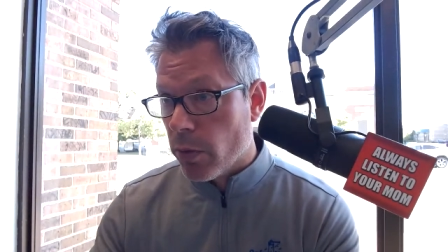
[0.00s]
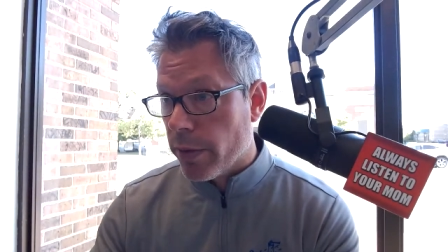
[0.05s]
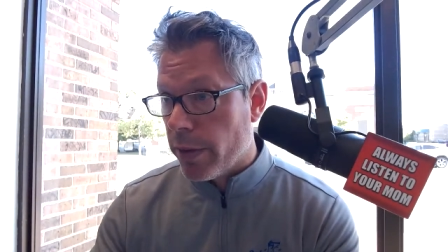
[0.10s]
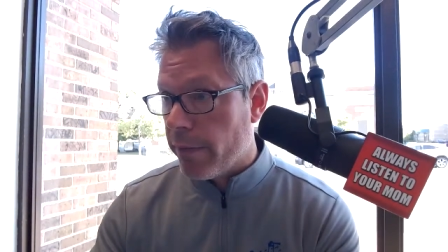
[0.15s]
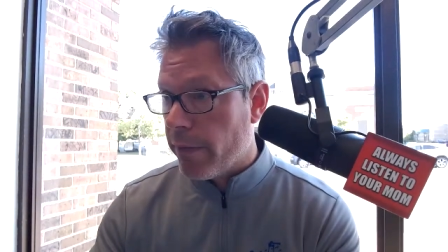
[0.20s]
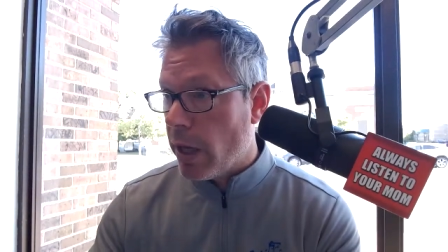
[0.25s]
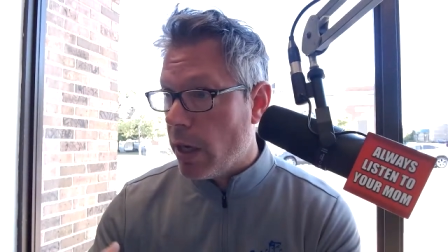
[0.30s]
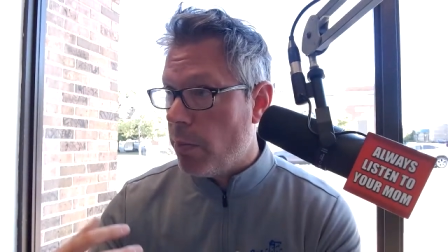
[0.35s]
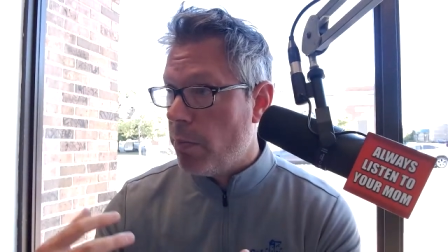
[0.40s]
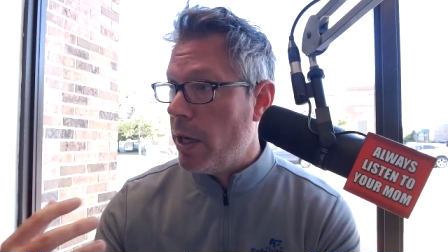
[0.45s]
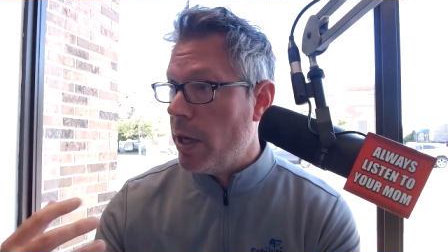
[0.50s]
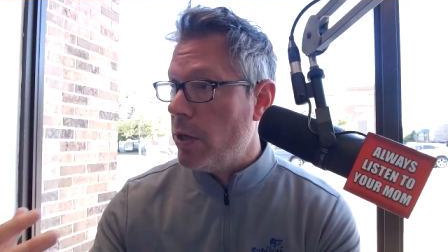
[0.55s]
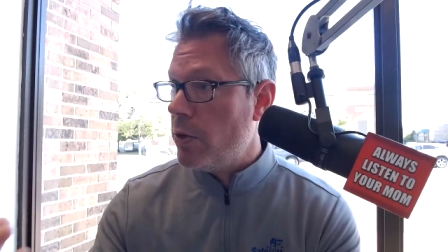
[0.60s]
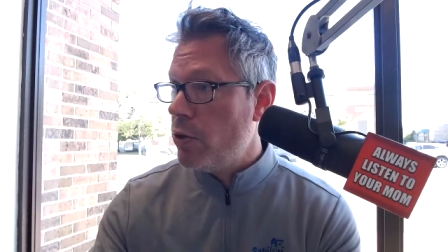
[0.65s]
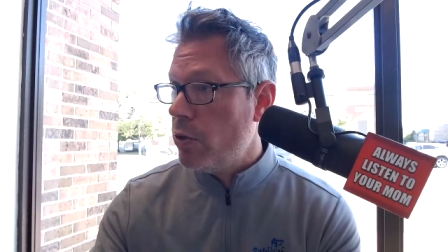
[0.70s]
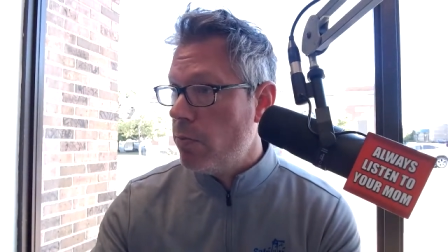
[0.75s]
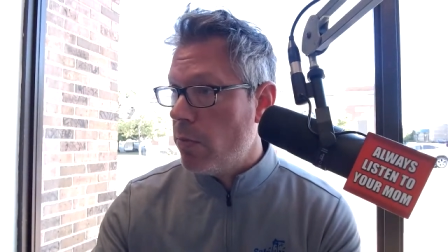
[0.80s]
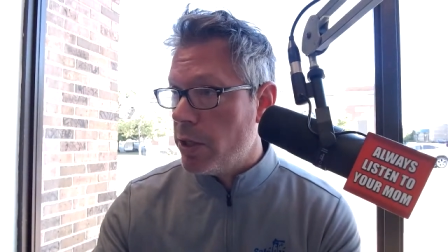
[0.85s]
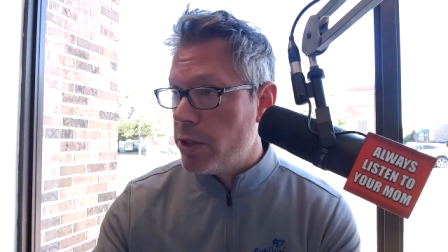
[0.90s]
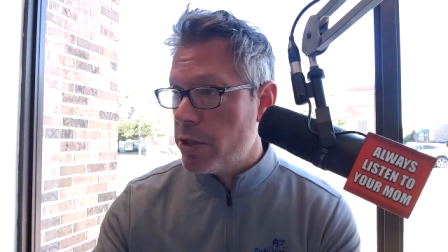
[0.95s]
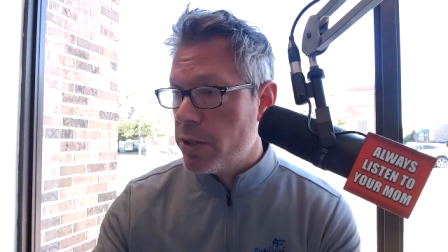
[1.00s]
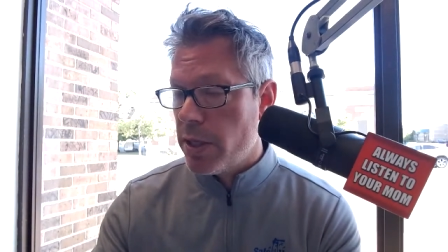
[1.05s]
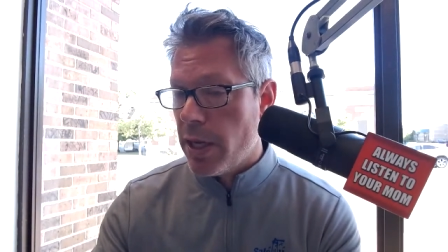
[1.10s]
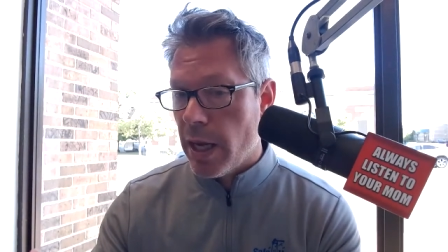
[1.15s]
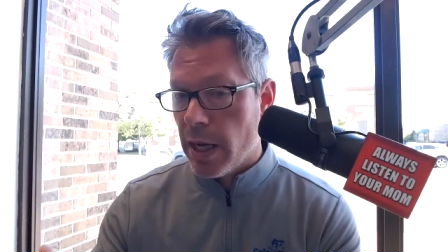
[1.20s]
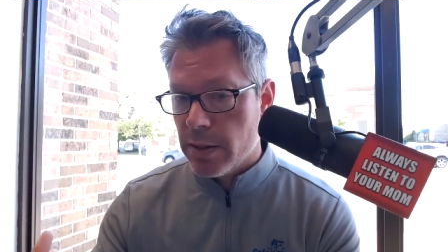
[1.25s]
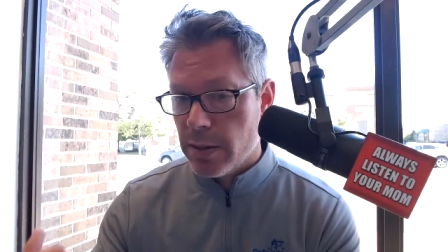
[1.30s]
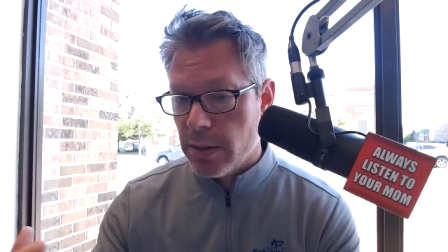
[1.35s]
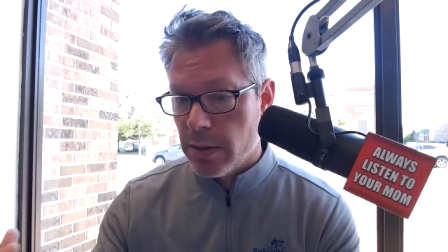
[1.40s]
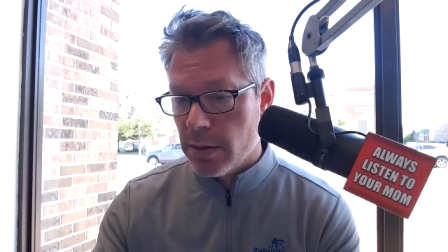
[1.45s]
or they've got to pay too much
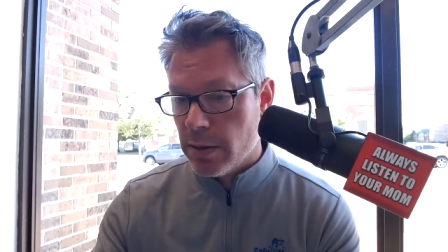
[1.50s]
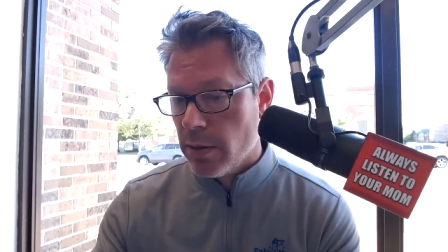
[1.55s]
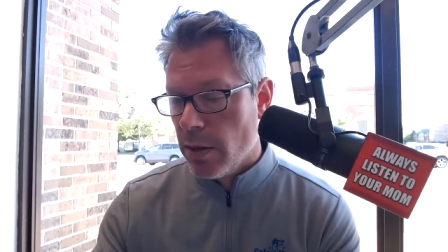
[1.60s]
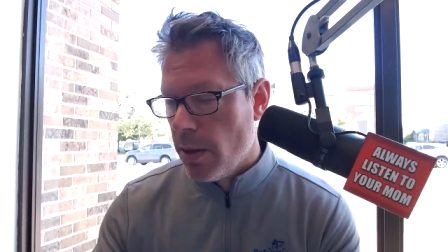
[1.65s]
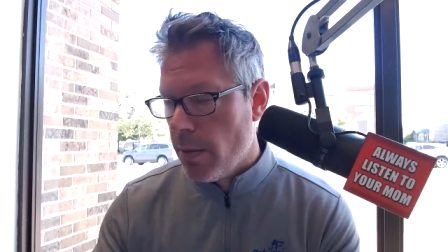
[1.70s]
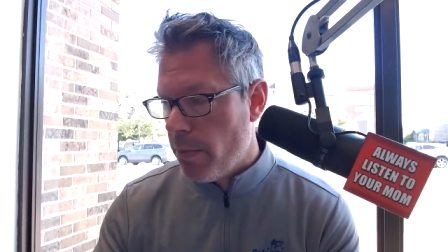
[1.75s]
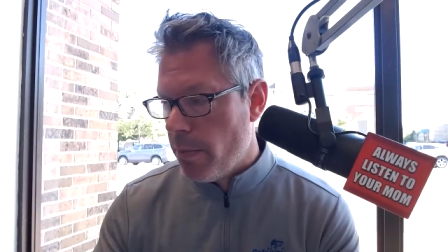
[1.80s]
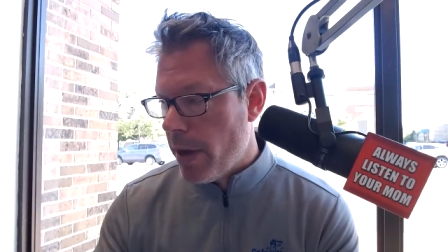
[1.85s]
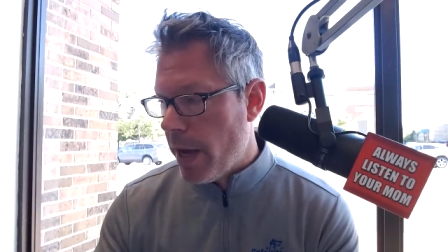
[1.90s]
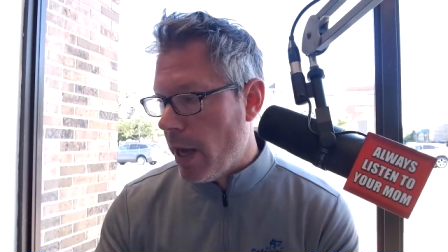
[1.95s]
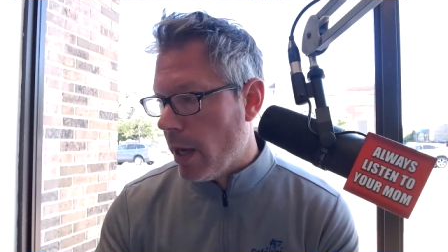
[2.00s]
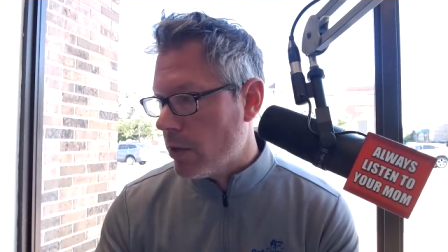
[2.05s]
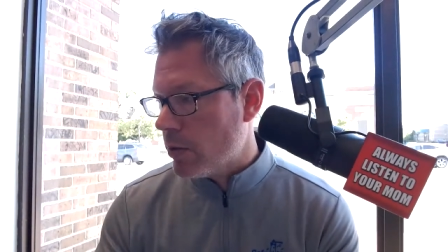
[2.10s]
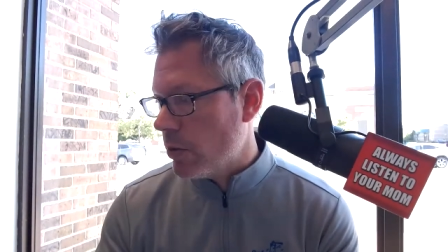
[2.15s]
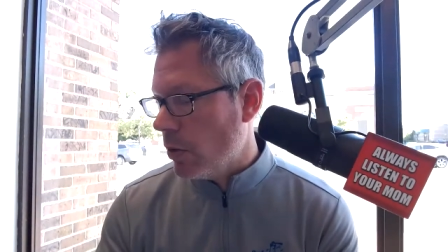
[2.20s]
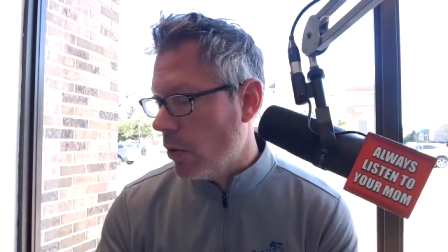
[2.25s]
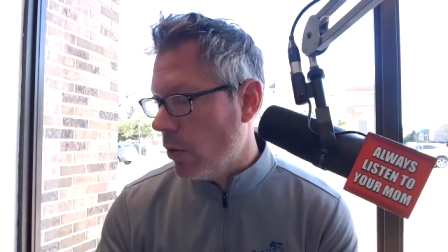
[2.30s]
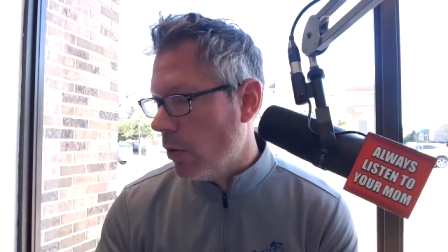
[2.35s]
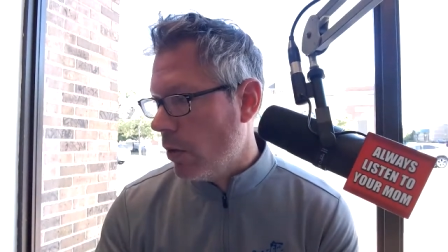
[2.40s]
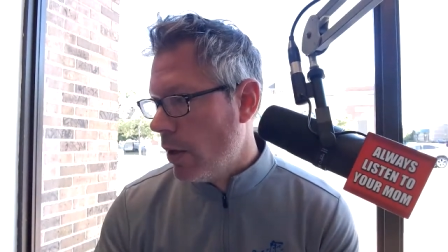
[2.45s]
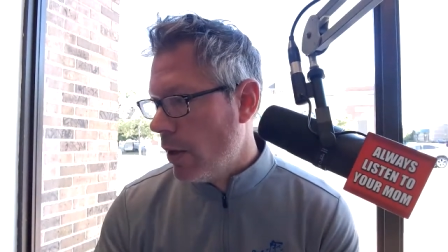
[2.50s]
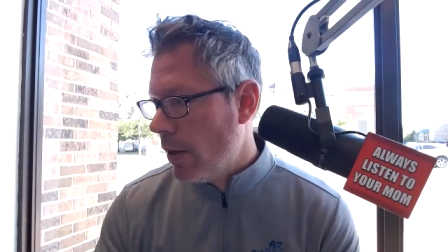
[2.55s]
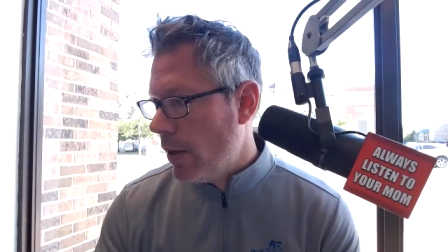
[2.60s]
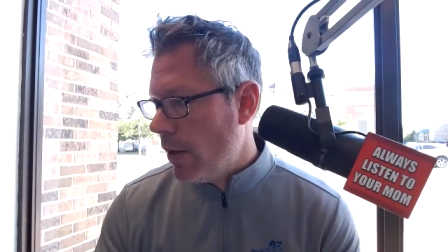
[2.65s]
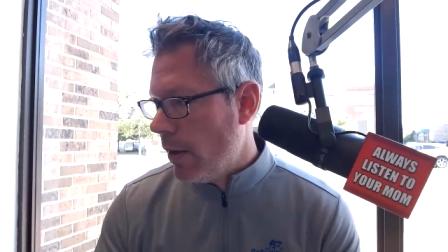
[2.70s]
taxes back. So